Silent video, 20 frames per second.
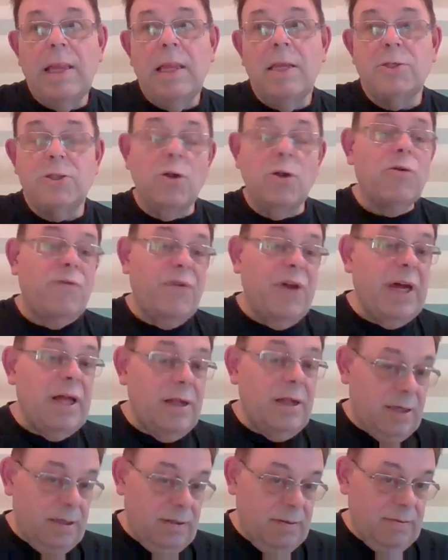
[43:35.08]
Stoke
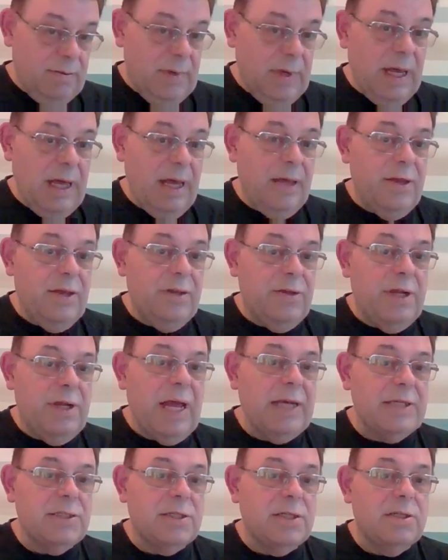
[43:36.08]
Field, the
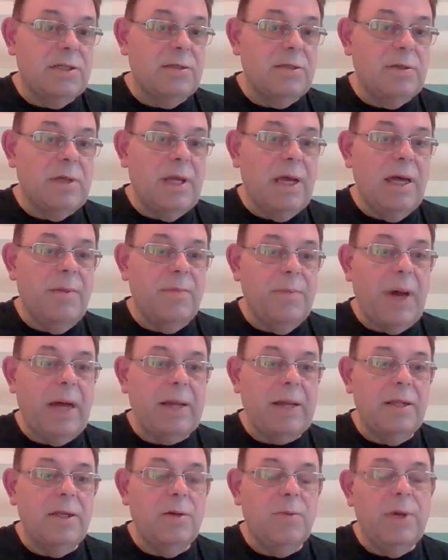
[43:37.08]
last
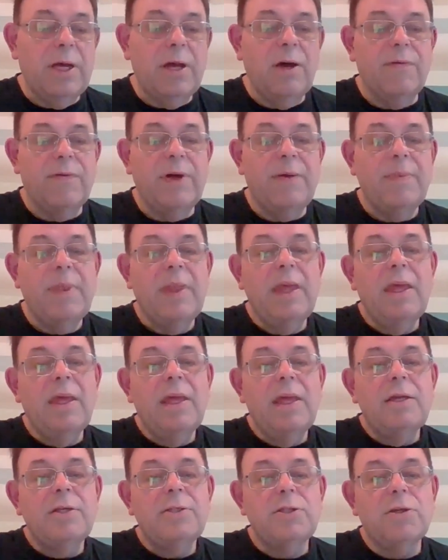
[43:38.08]
battle that we cover.
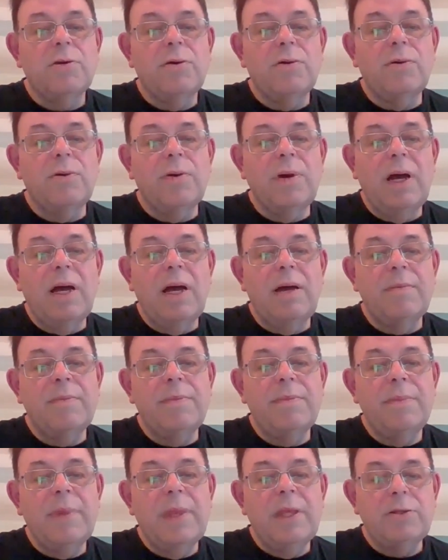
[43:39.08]
So
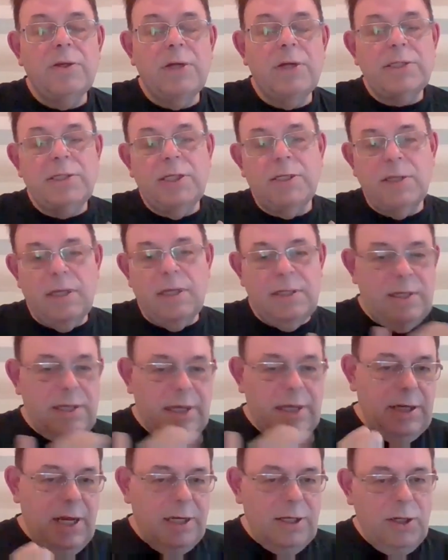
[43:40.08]
yes,
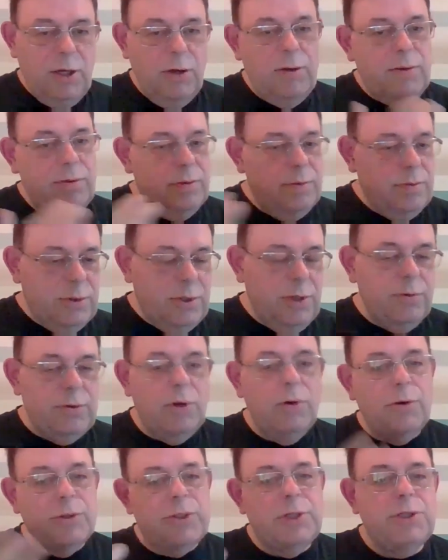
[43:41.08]
in two
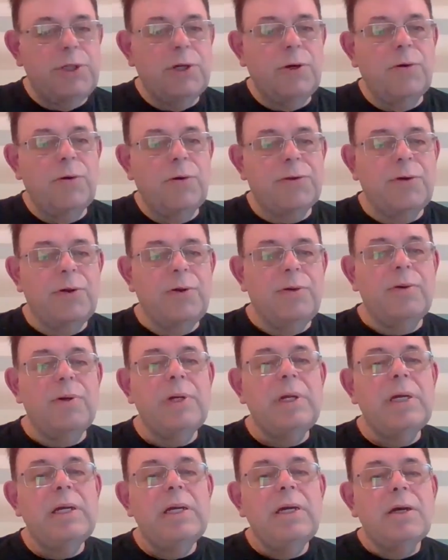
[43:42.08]
doses, you go through
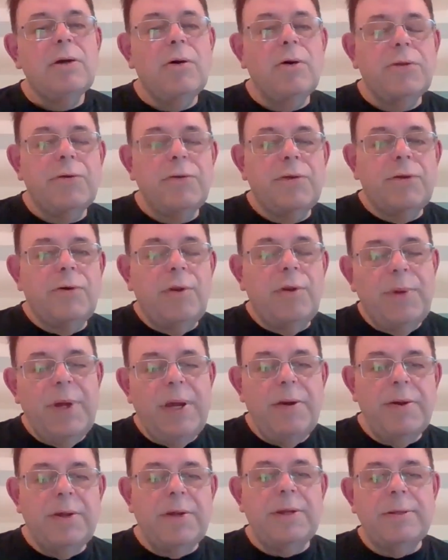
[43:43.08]
the whole
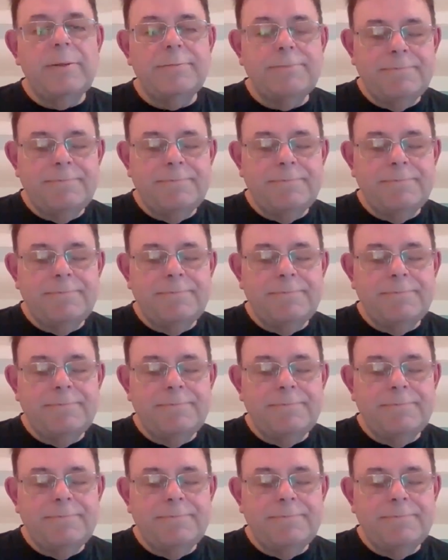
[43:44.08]
period.